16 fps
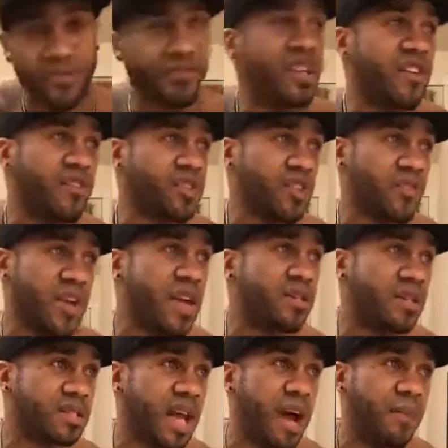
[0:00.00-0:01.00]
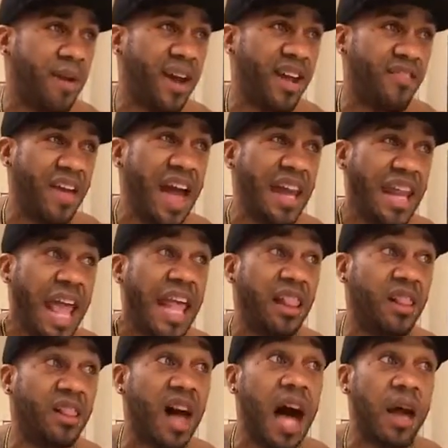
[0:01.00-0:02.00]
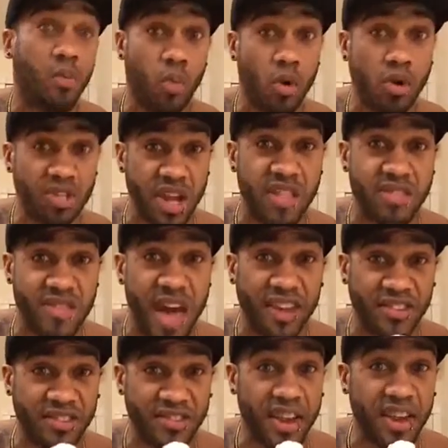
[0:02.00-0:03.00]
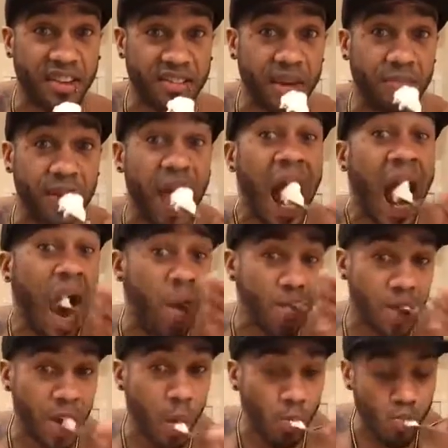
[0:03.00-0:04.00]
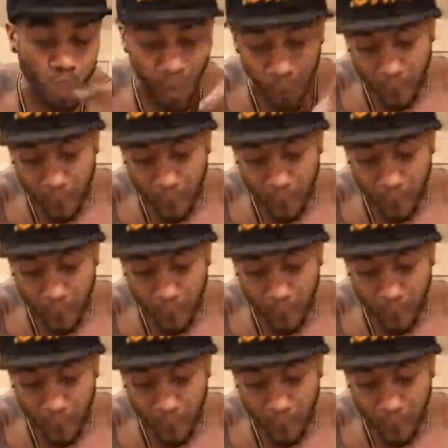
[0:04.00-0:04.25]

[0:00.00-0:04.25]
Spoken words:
flavors of Halo Top. I have had a lot worse, and that is saying something. So,